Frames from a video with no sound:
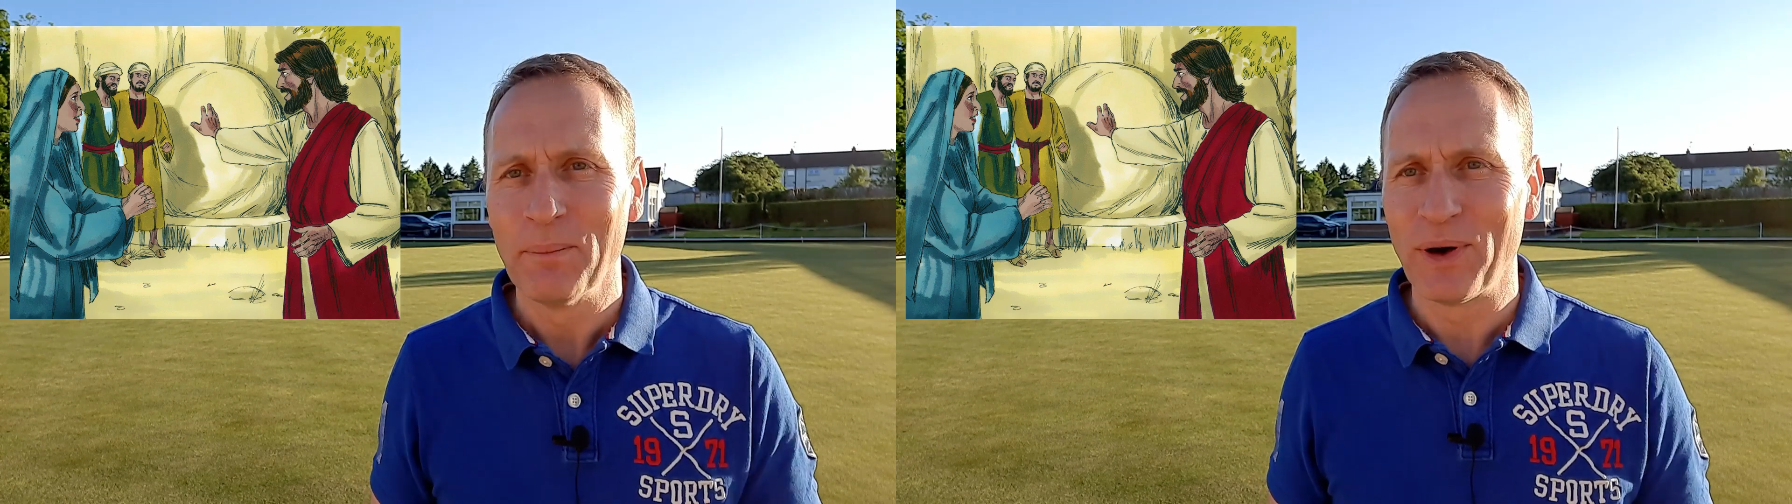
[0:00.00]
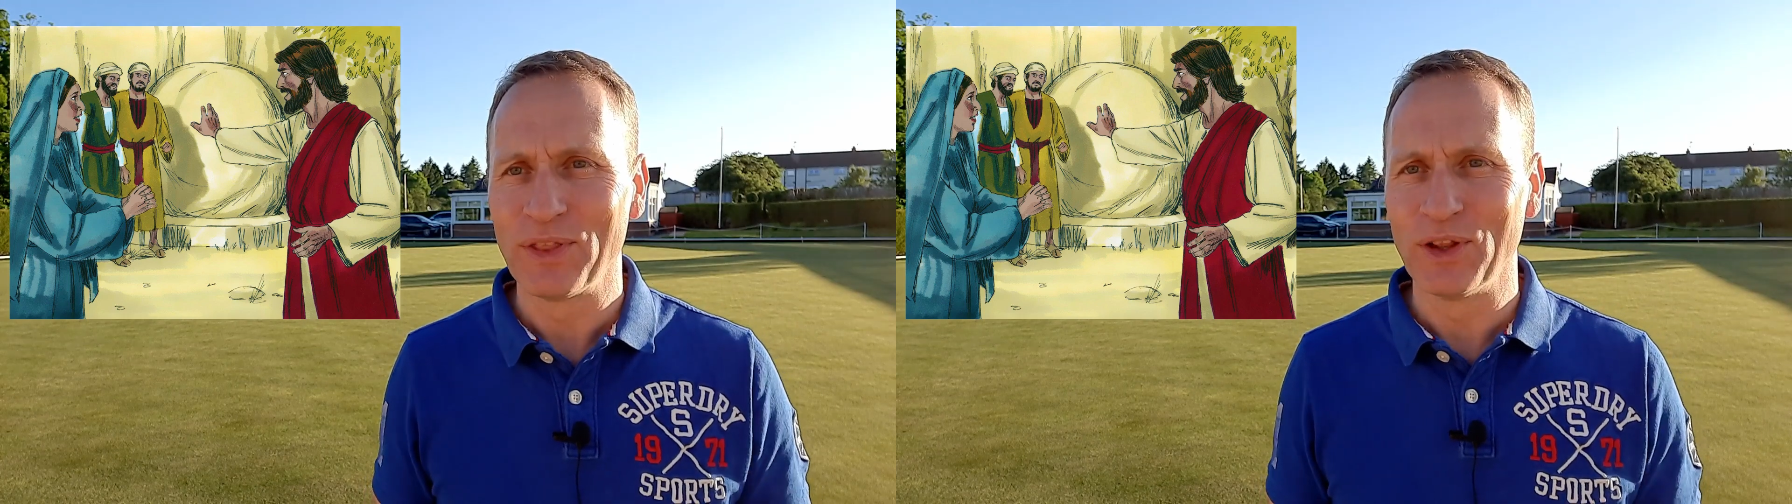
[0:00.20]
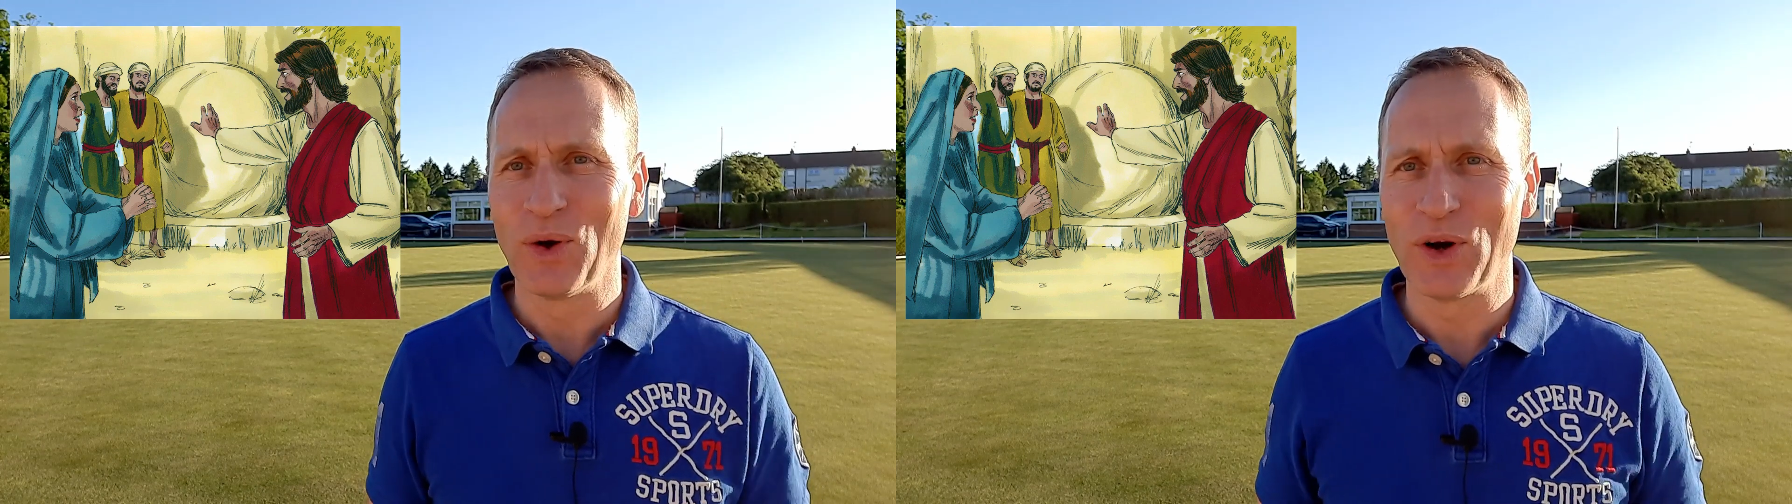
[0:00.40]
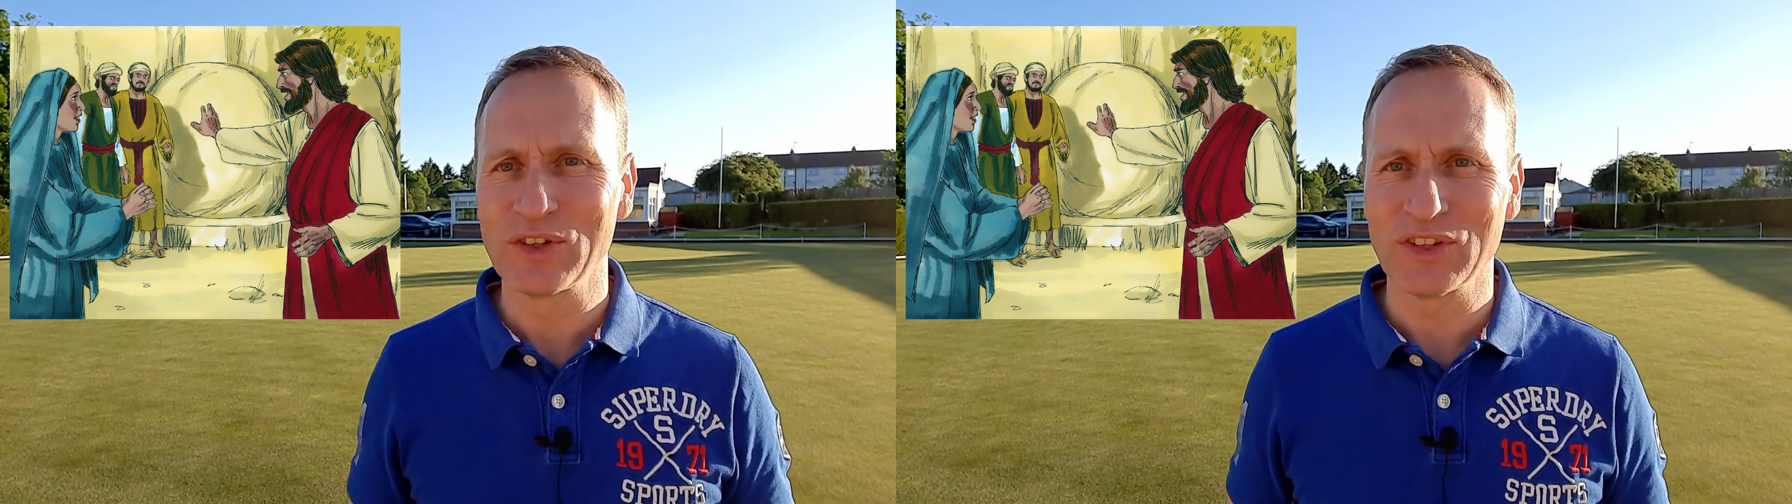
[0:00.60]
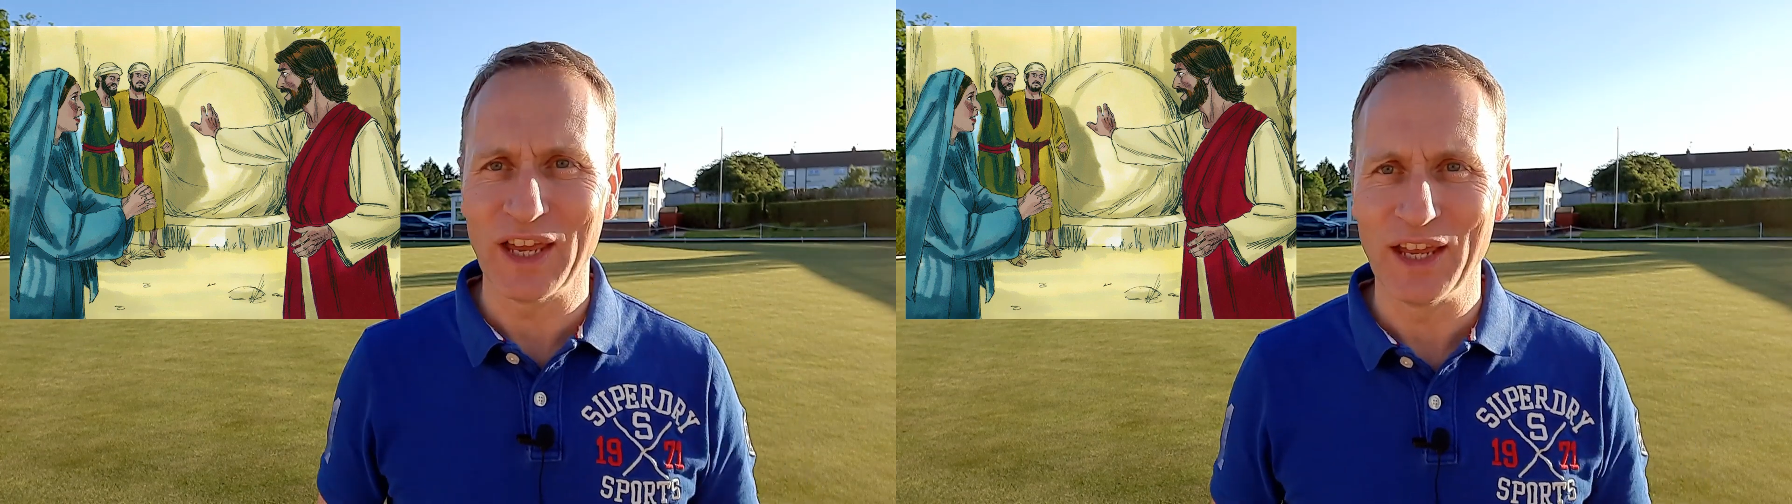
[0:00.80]
But the Lord
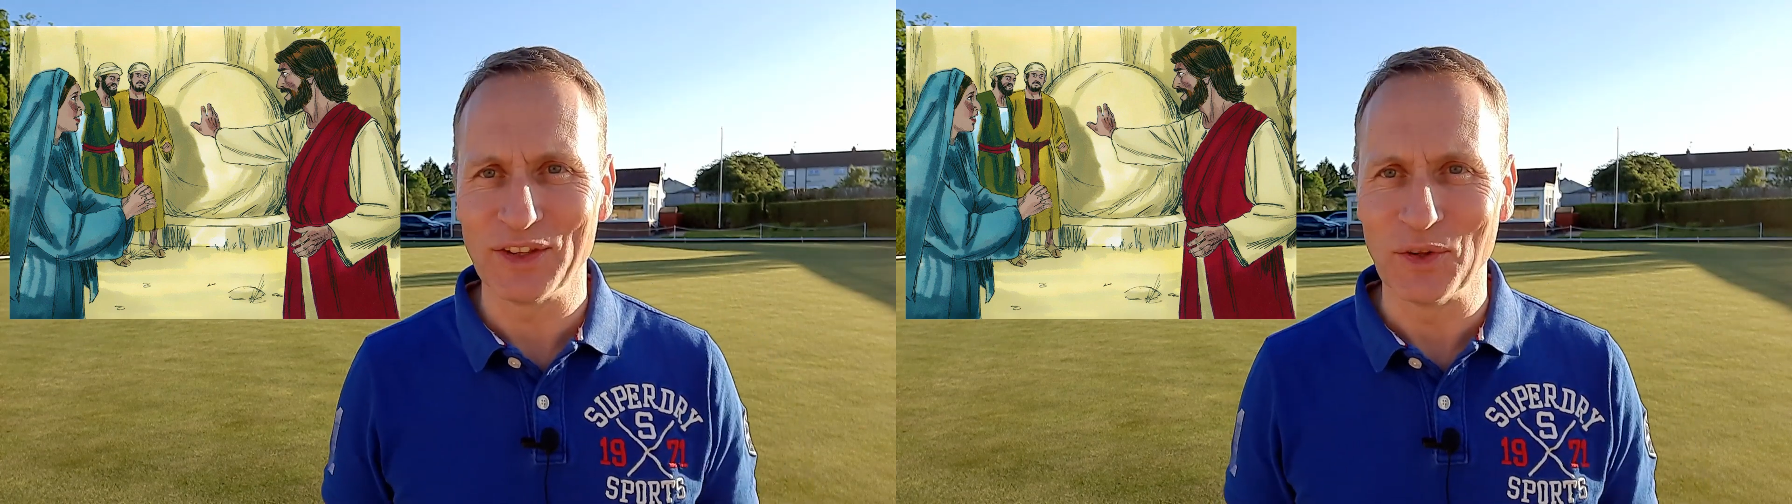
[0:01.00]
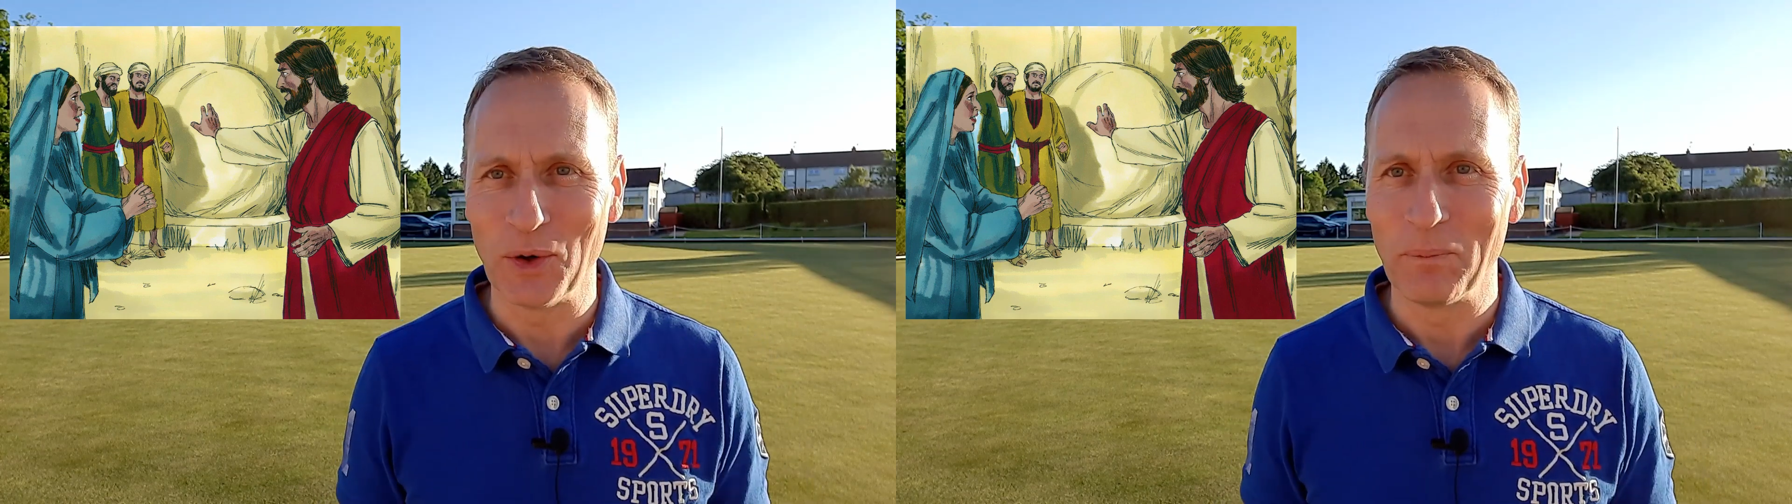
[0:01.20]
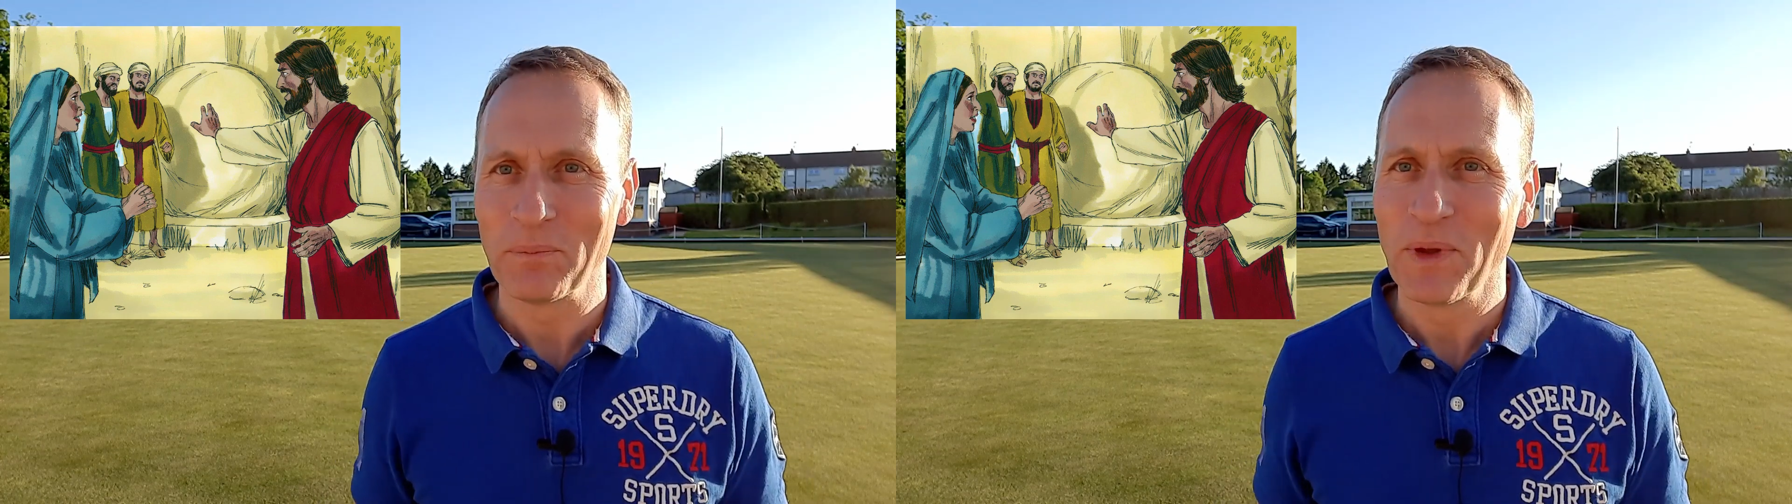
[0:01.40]
says, "No,